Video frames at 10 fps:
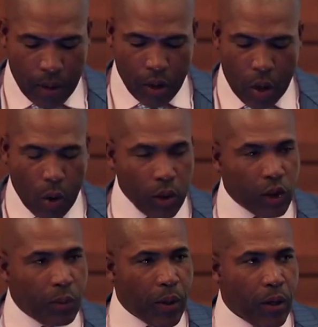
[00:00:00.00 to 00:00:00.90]
His Holy
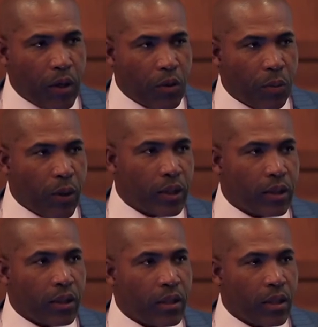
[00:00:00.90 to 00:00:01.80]
Spirit is
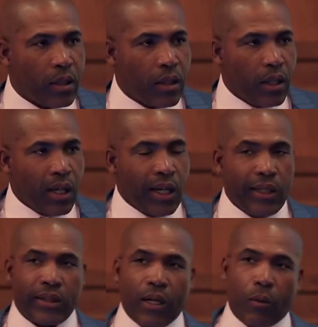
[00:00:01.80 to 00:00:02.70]
present.
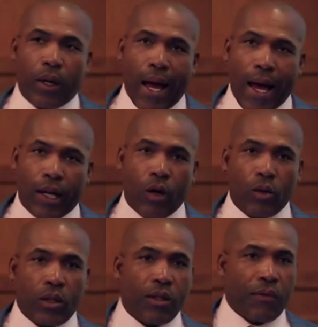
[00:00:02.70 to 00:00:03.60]
He said, when I go
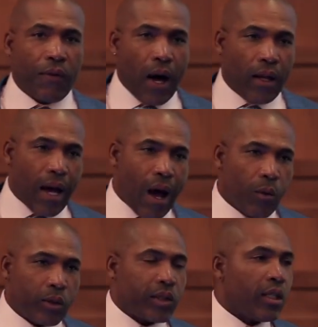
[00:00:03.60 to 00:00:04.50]
to the Father, I
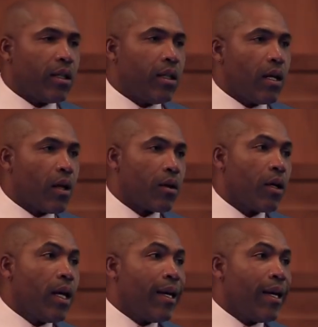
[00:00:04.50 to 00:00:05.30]
will send another,